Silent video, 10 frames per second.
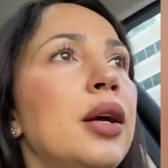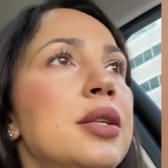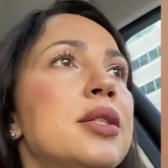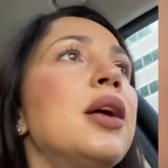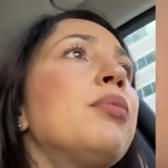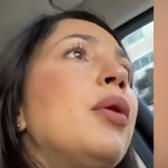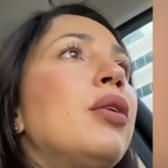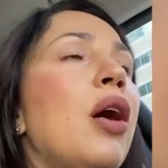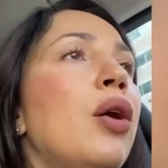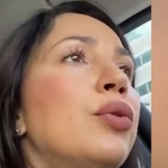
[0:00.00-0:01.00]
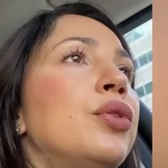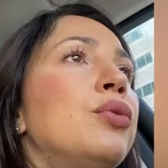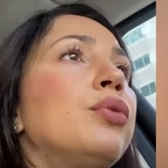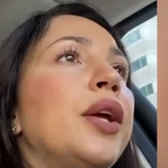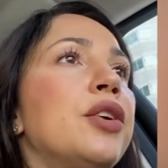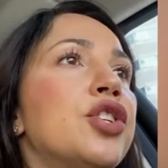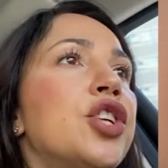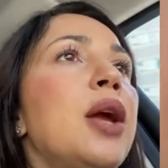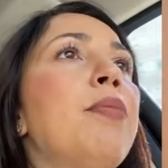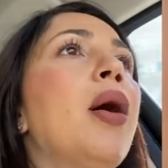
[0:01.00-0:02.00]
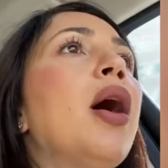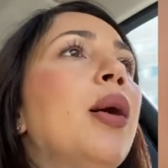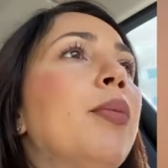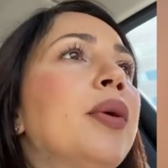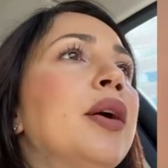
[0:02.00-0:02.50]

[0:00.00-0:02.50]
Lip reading: it's not about how you like shape up.